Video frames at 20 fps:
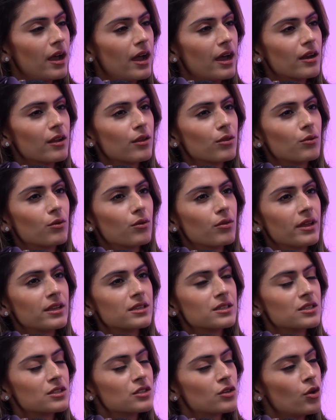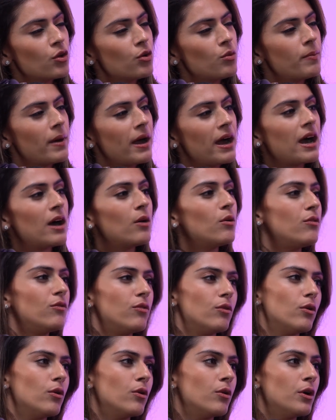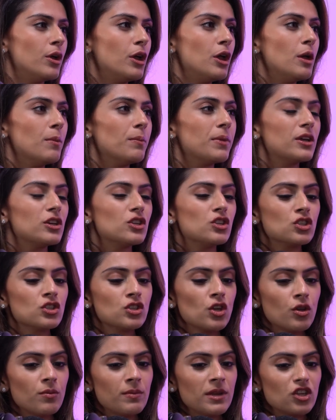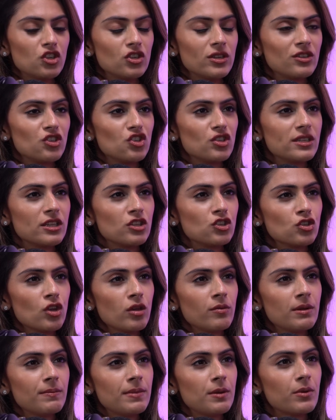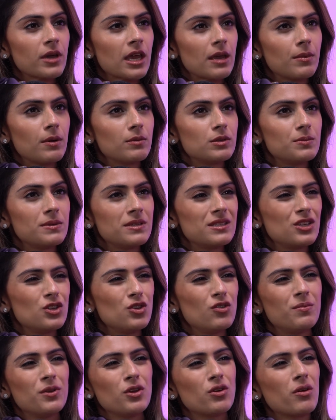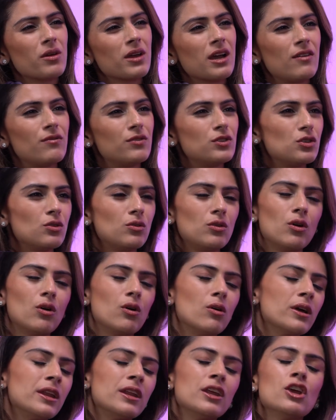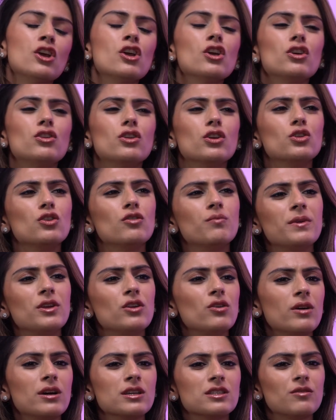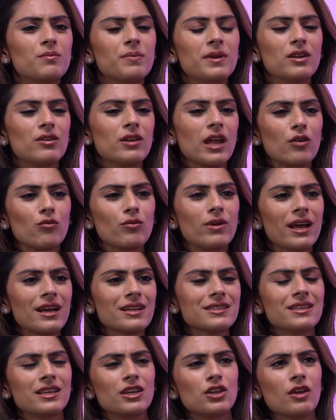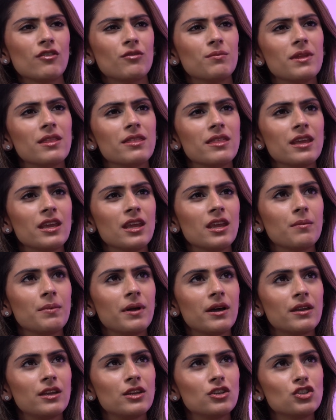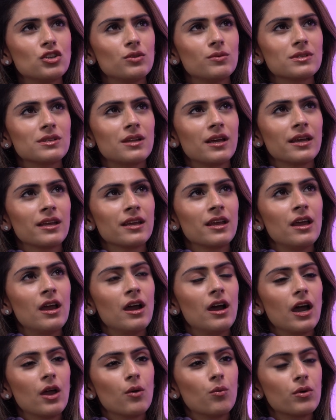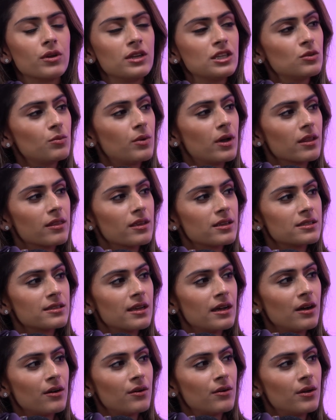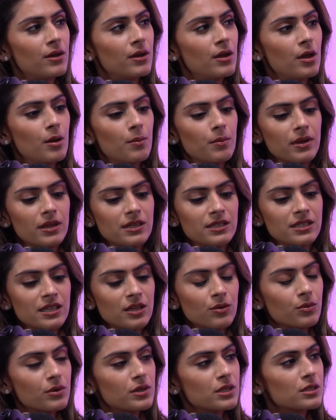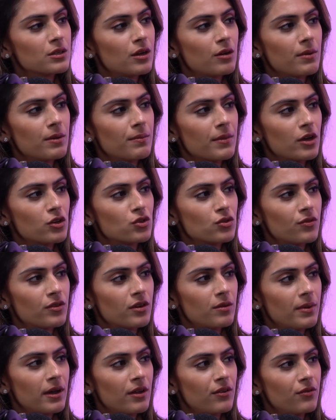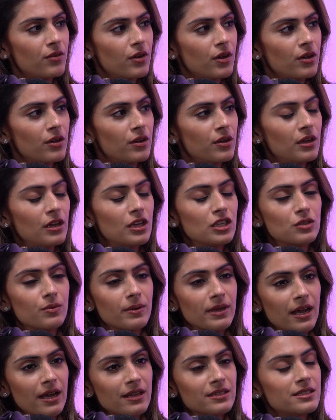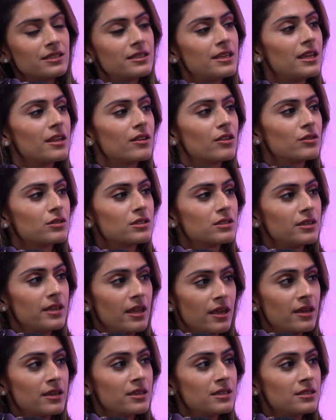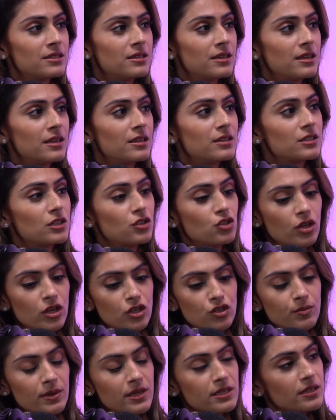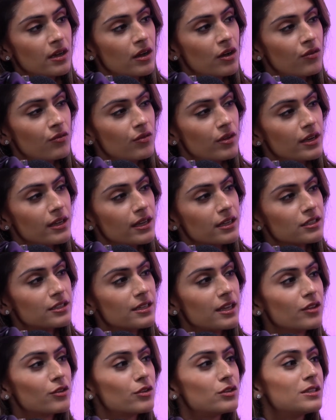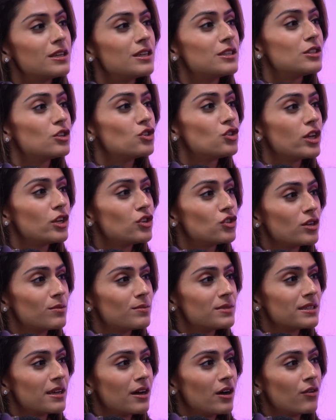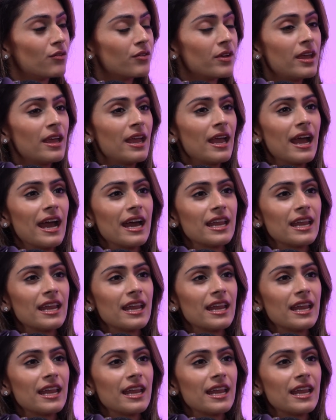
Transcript: And I thought that's so powerful. So much respect. because so many she, she said so many people came up to me and said, You've been going out for too long and you know, you've been you guys have been like relaxing and you haven't been thinking about it. And she was like, I wanted to work things out, but I didn't want to start my marriage off on a bad foot. So I had to take those years to change myself and he had to the take those years to change did. himself. Yeah.